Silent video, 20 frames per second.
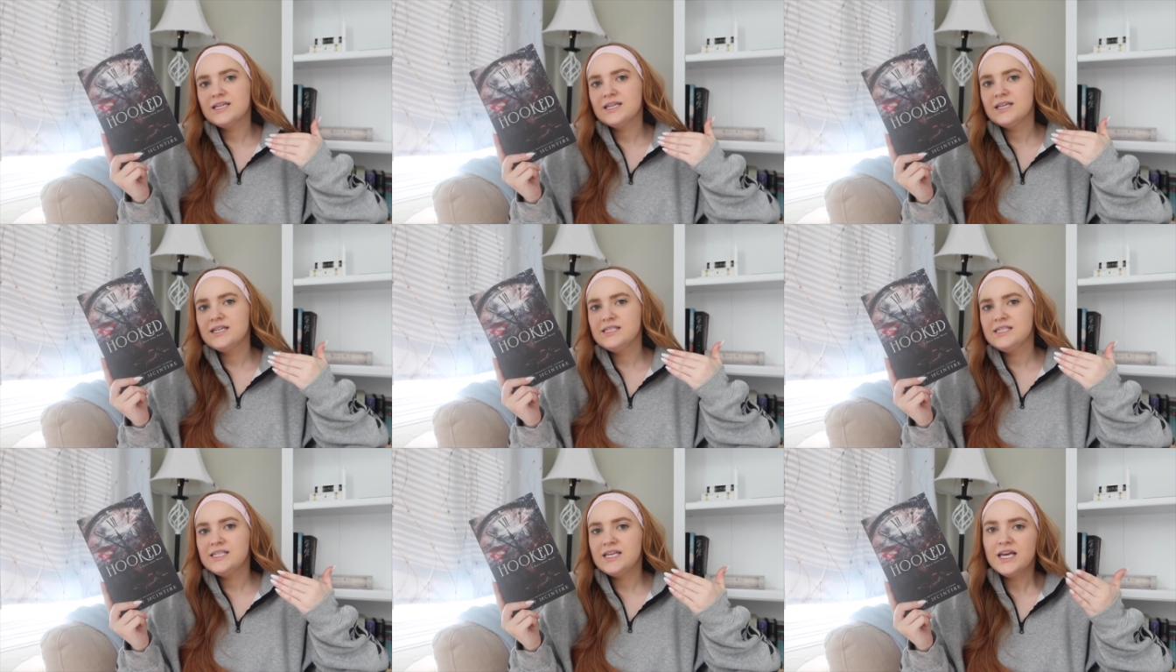
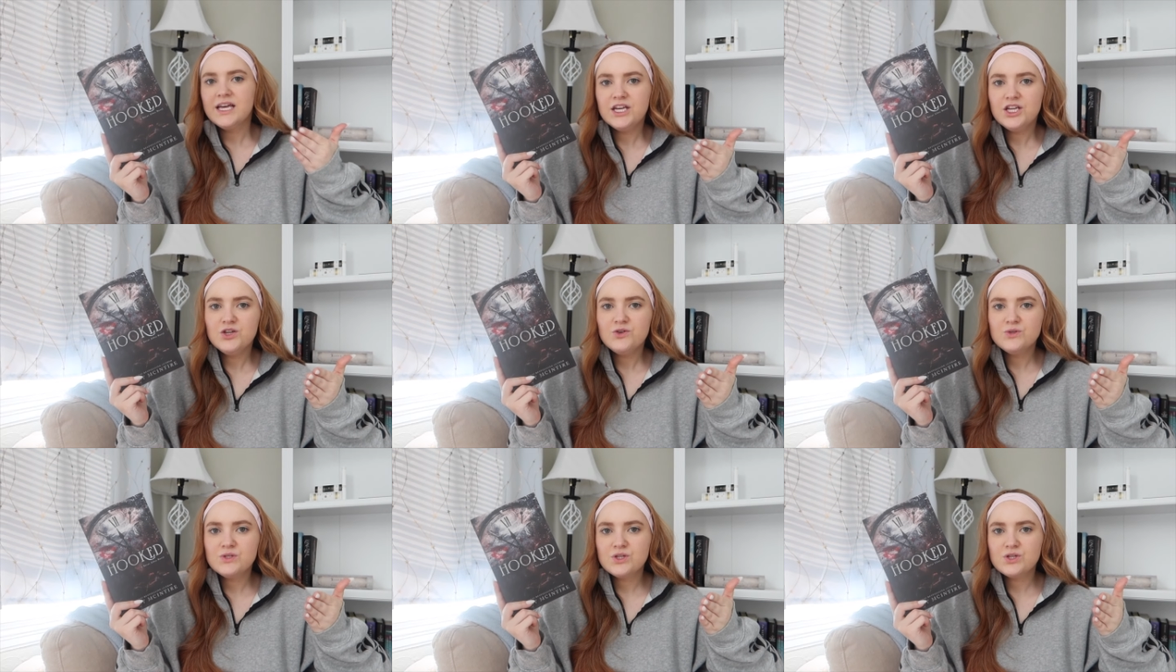
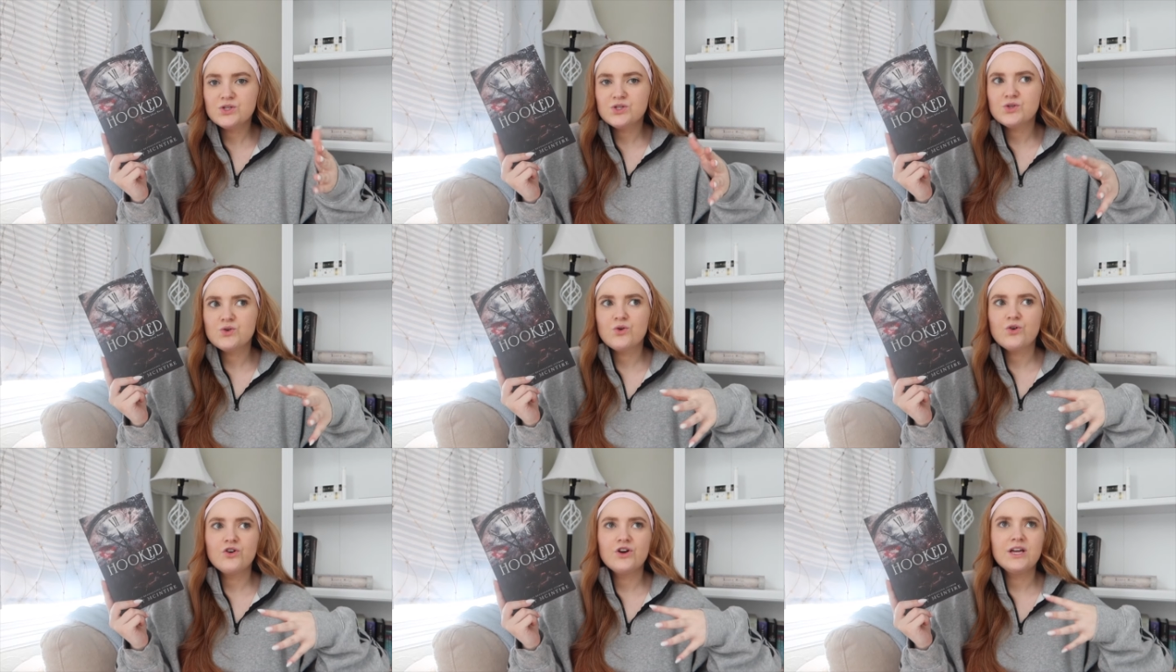continues the
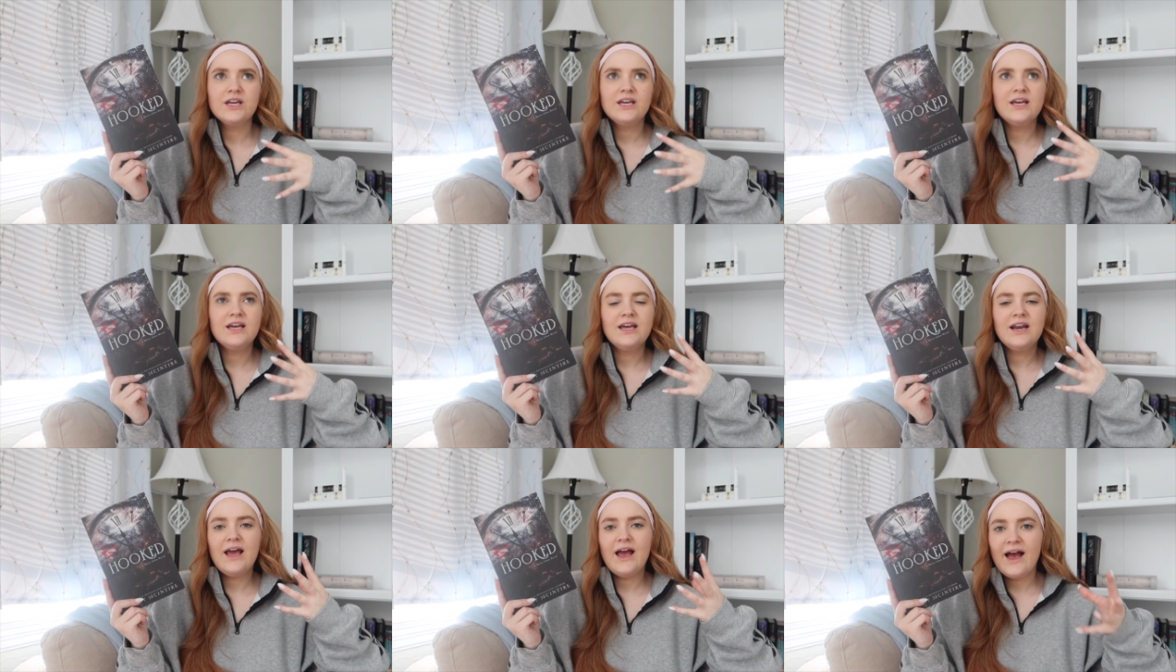
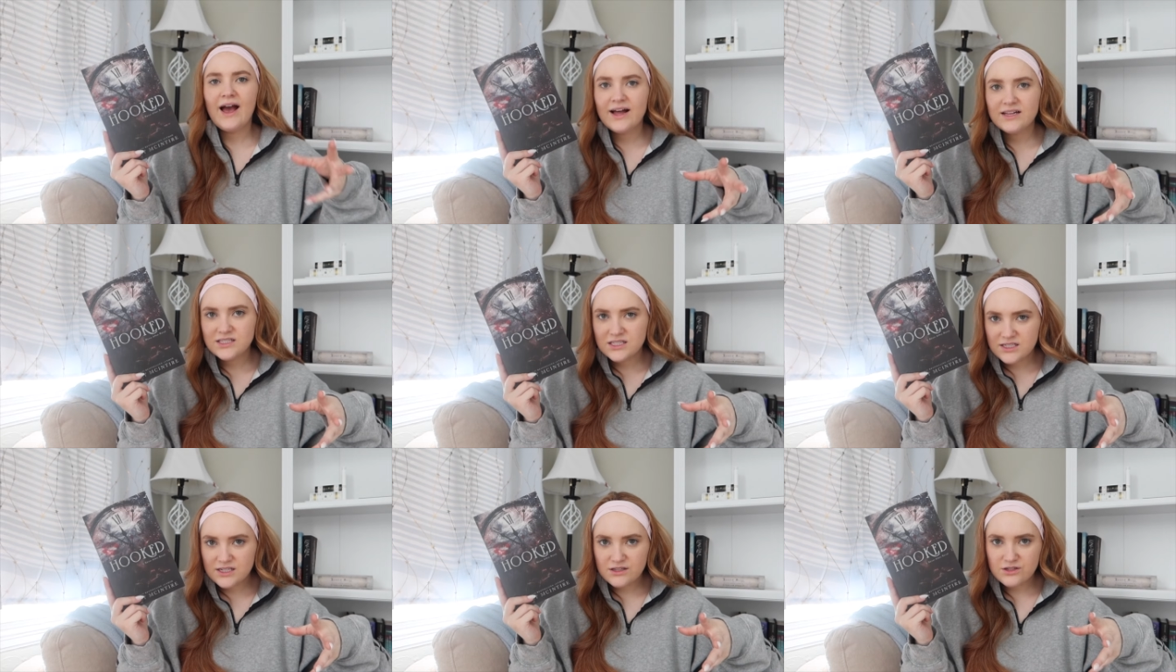story, it
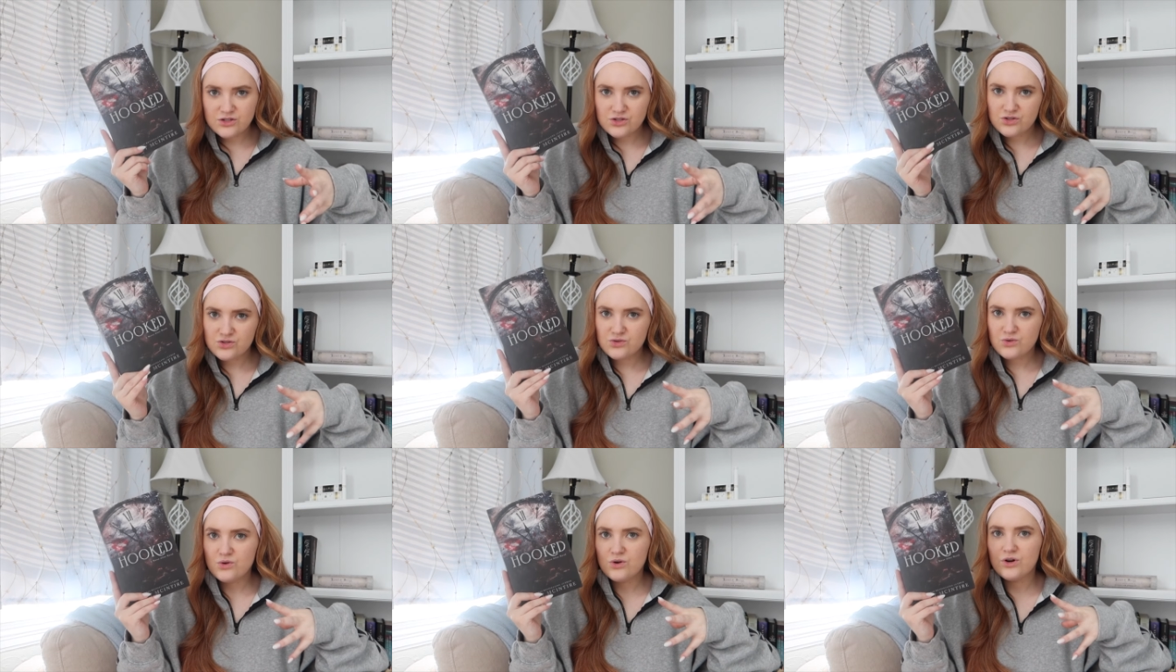adds to the
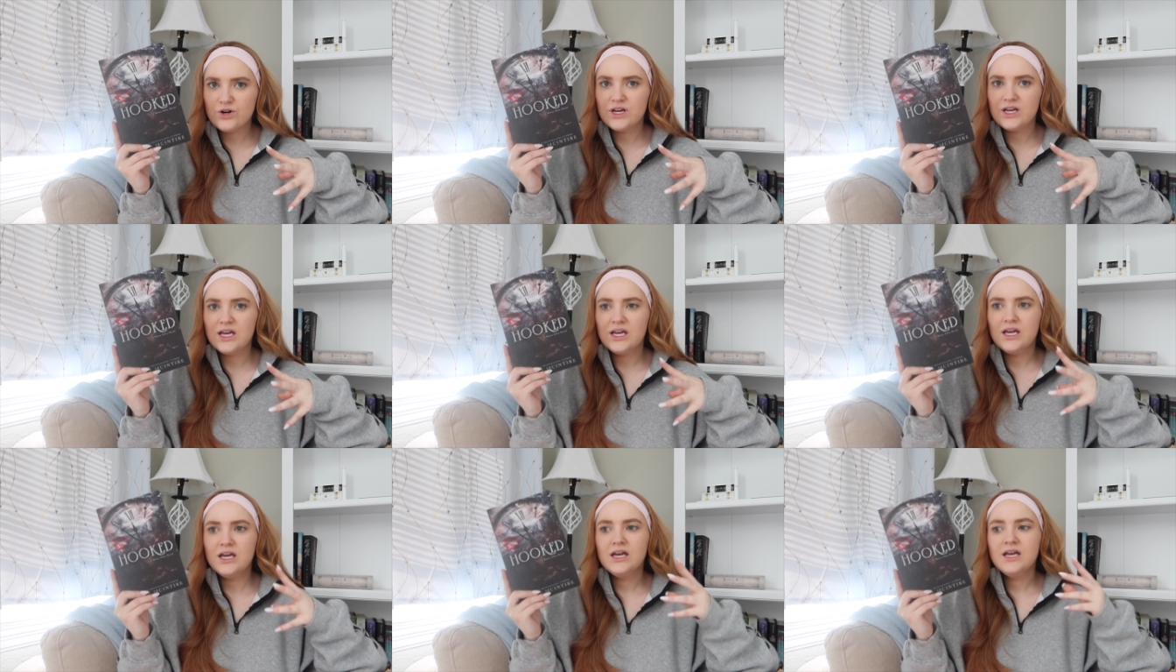
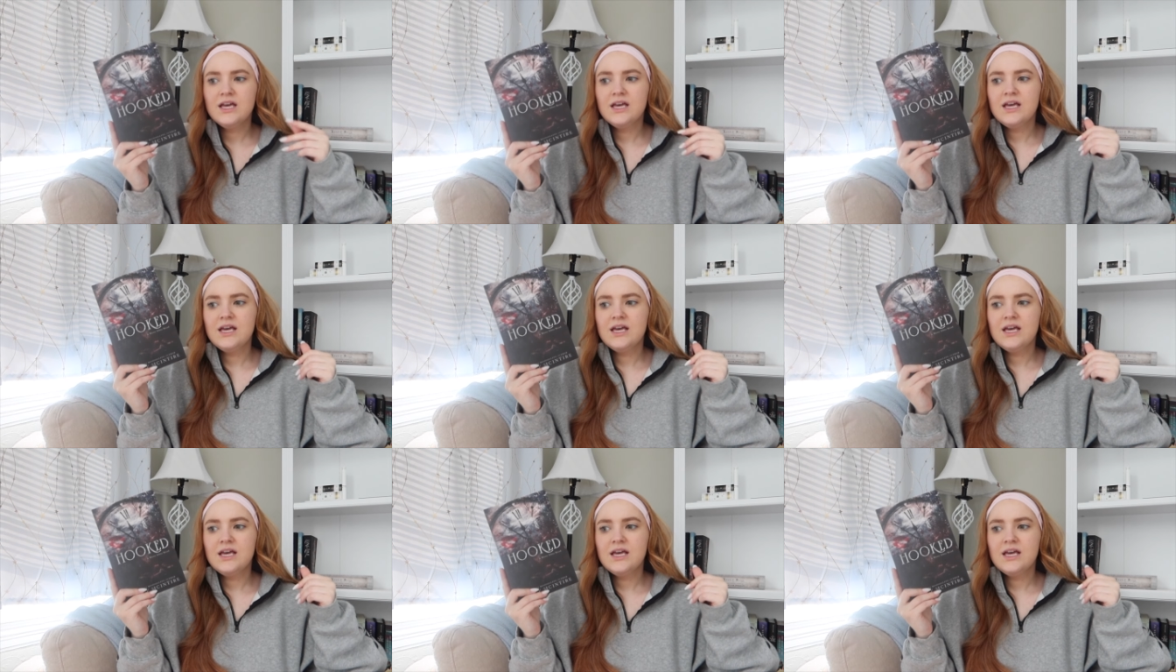story,